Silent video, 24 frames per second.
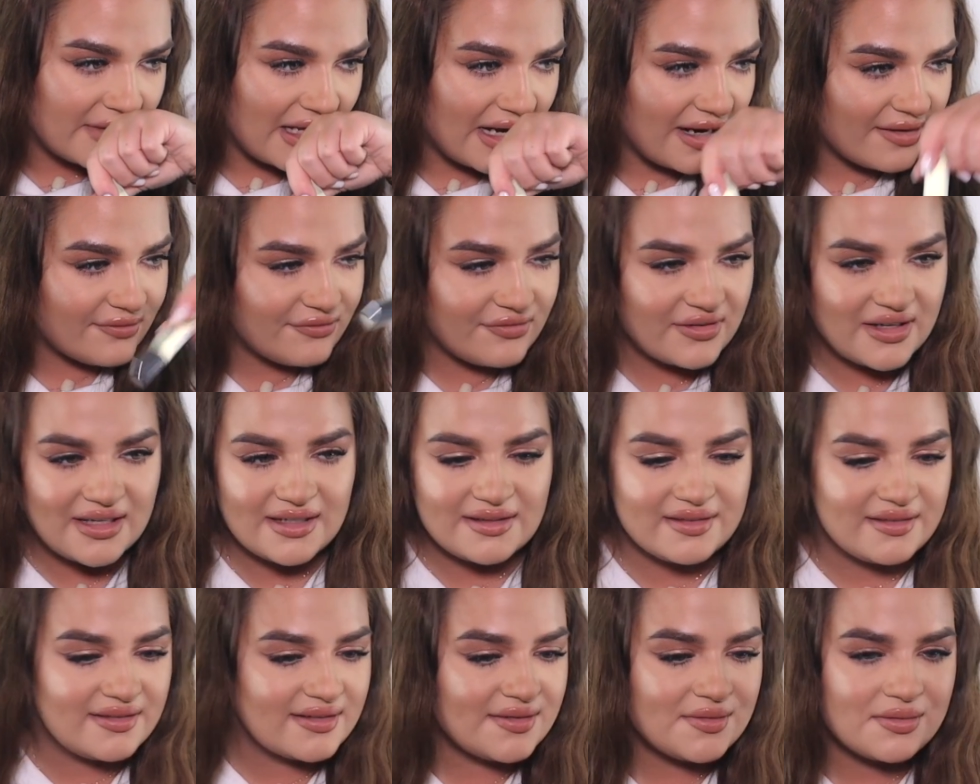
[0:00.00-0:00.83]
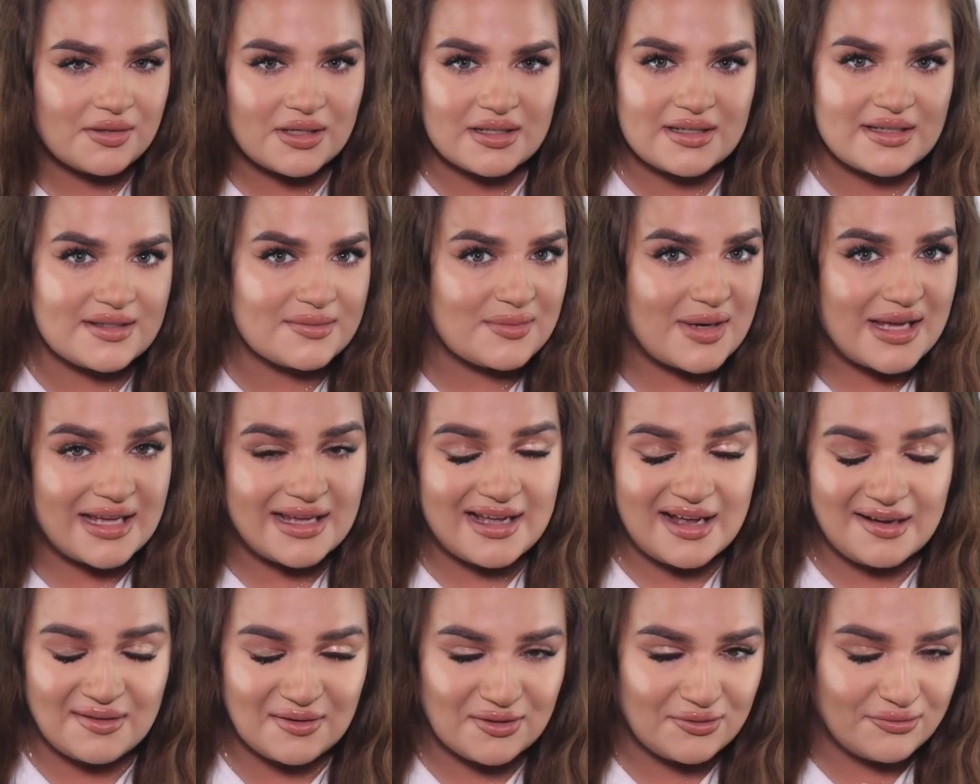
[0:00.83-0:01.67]
I think this one is my
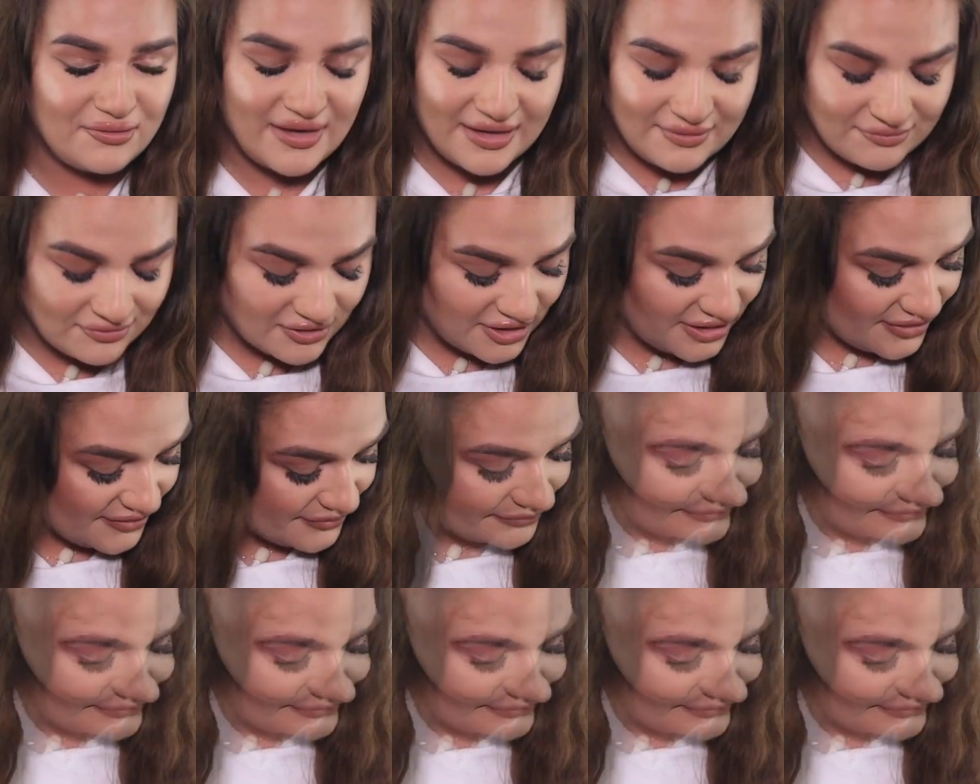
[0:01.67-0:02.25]
current favorite.